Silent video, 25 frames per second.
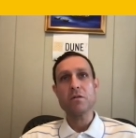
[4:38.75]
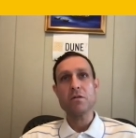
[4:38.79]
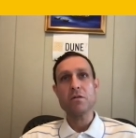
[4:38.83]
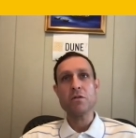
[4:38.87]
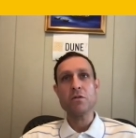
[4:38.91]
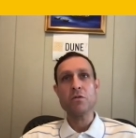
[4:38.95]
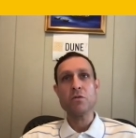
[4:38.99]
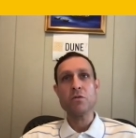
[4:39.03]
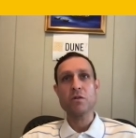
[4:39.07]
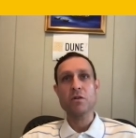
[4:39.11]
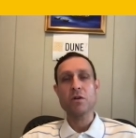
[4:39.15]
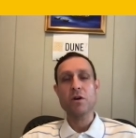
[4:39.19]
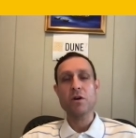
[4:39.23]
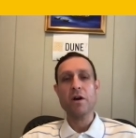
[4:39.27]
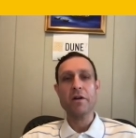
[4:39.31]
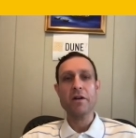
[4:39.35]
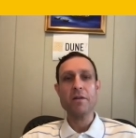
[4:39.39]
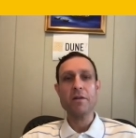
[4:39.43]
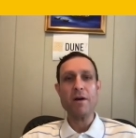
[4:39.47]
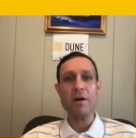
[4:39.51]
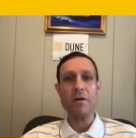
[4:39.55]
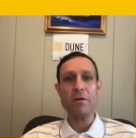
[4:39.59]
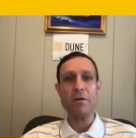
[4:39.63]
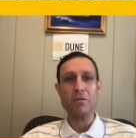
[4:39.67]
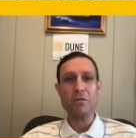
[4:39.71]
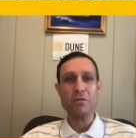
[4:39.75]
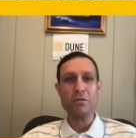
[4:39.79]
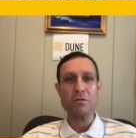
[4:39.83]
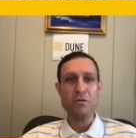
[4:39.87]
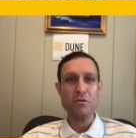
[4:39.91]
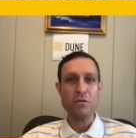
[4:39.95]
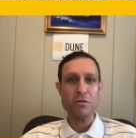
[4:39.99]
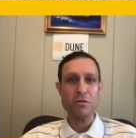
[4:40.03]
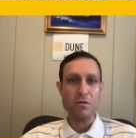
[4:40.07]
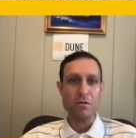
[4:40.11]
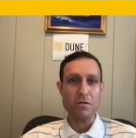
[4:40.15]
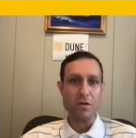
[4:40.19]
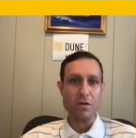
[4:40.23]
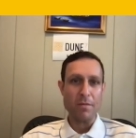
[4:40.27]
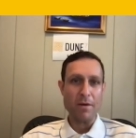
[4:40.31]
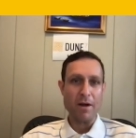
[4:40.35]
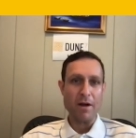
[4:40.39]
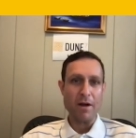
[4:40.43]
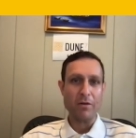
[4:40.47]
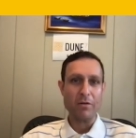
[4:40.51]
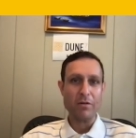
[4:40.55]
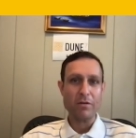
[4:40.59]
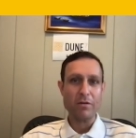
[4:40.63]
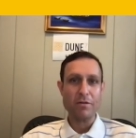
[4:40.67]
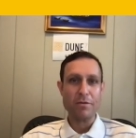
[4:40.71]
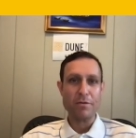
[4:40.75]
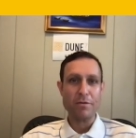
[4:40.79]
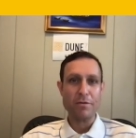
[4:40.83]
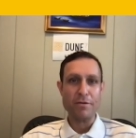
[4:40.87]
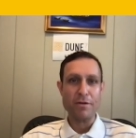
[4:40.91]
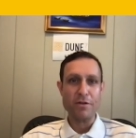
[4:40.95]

you were talking about